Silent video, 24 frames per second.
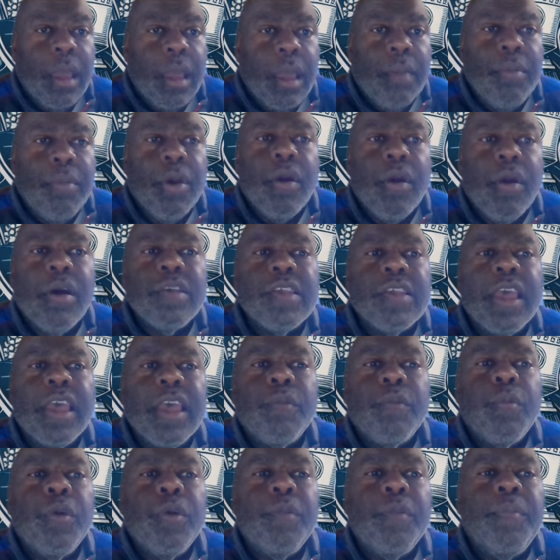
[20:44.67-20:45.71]
Because it
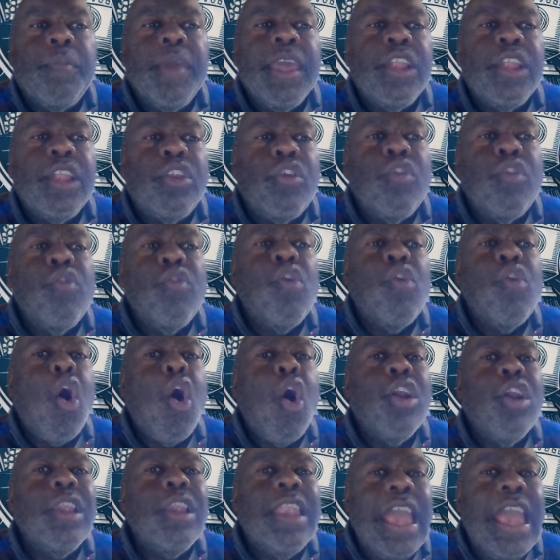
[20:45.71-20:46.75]
would be too
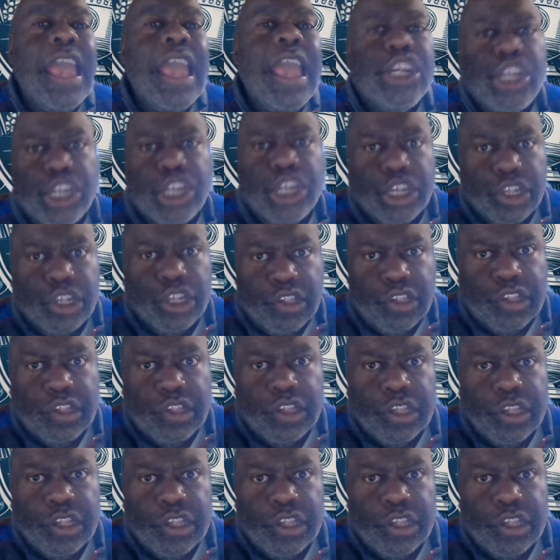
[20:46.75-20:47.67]
audacious